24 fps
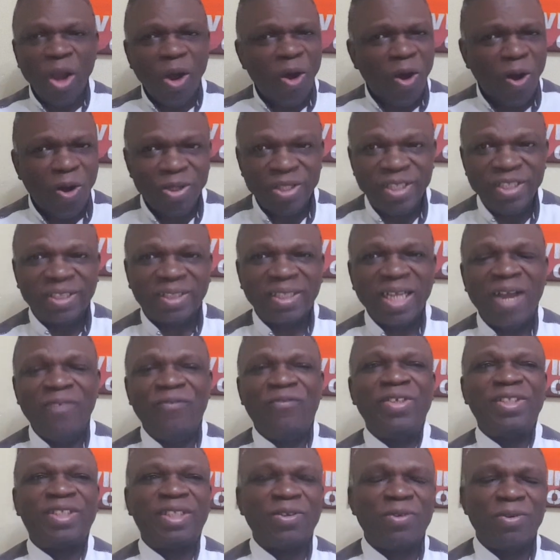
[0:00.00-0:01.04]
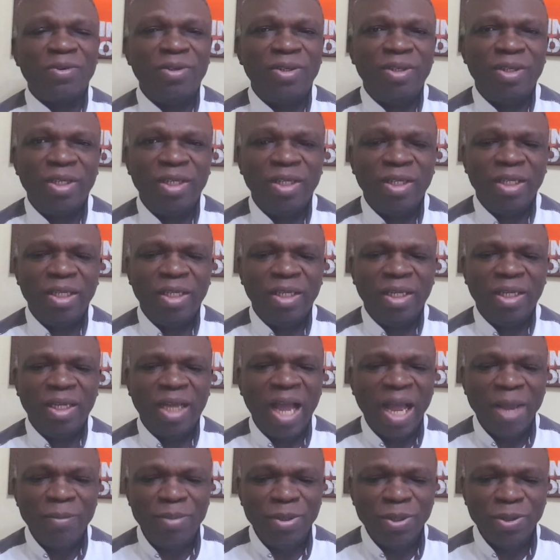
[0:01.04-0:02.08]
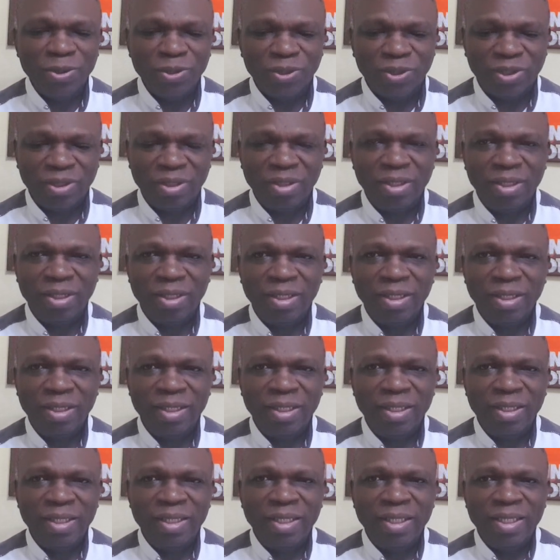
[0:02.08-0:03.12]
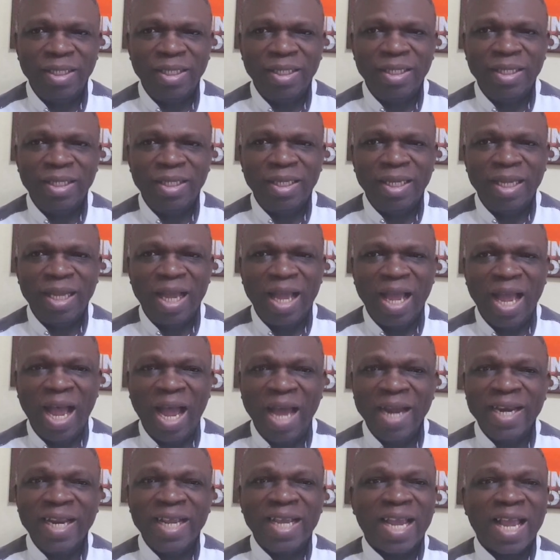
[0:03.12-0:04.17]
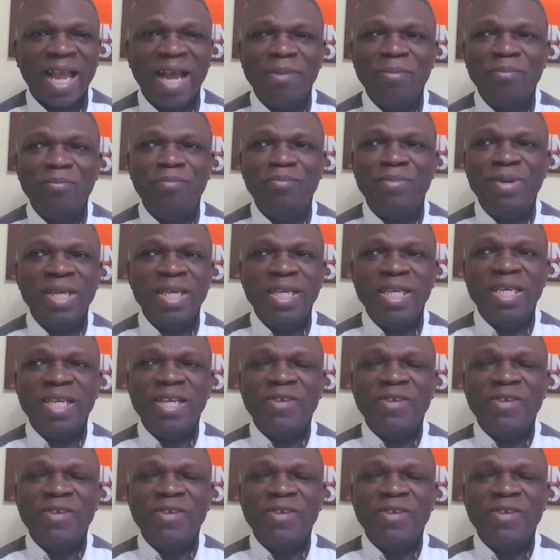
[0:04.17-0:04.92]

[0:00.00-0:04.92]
All these are physical abuse, and it can be